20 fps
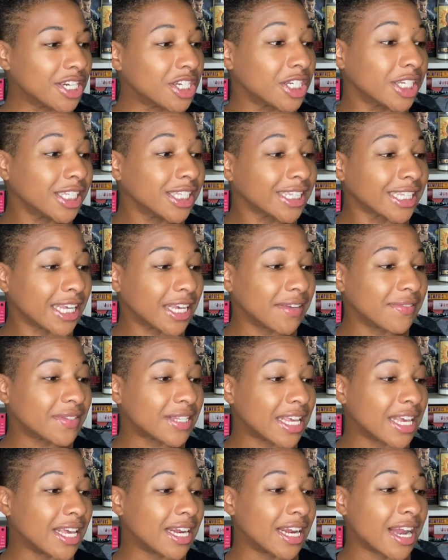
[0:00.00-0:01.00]
she lives
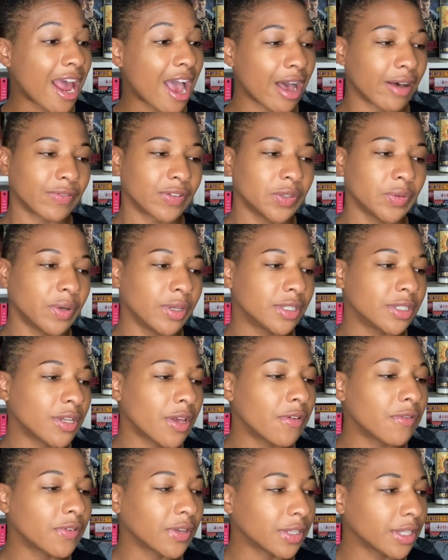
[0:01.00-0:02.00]
in an affluent
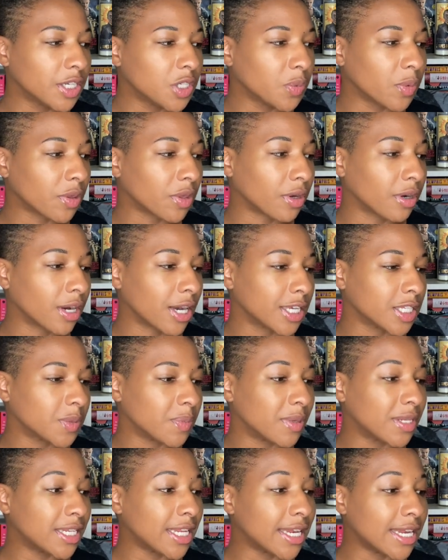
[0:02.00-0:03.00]
village with her
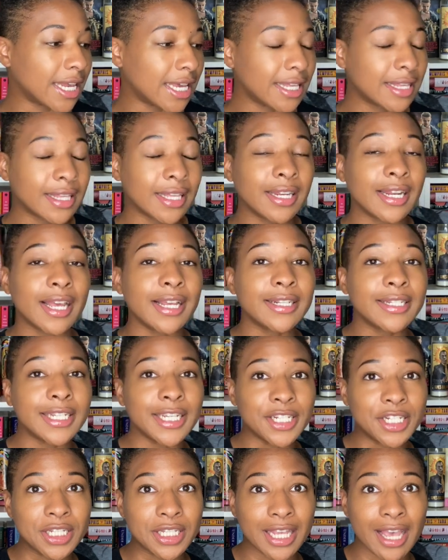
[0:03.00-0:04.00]
husband Nathan and
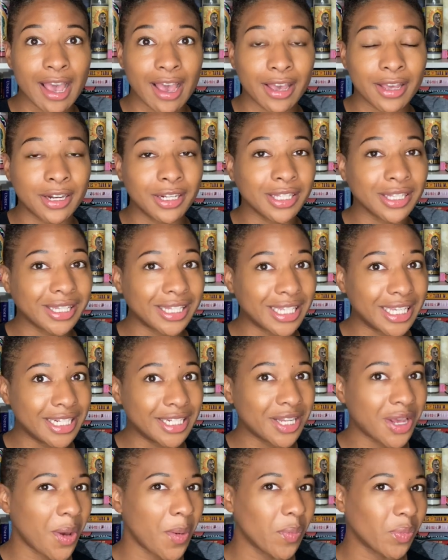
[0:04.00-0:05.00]
teaches at an
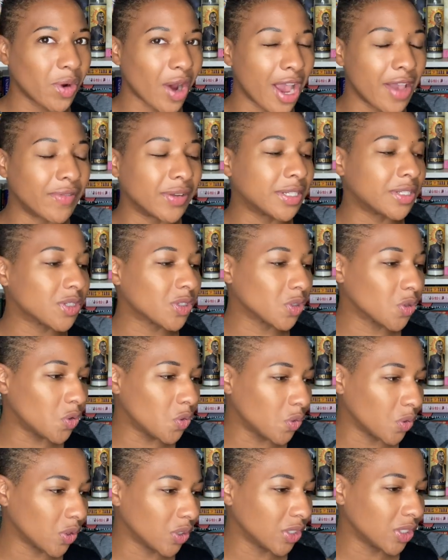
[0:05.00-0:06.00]
elite private
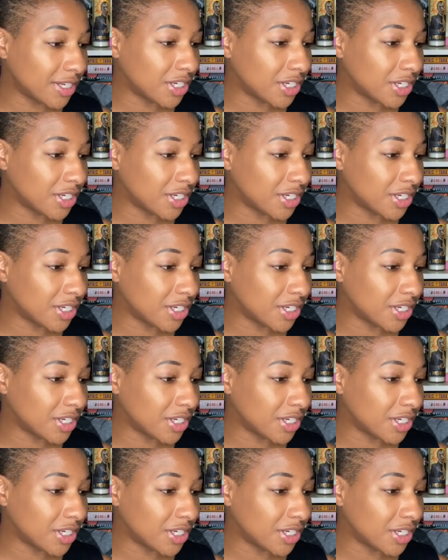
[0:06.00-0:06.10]
school.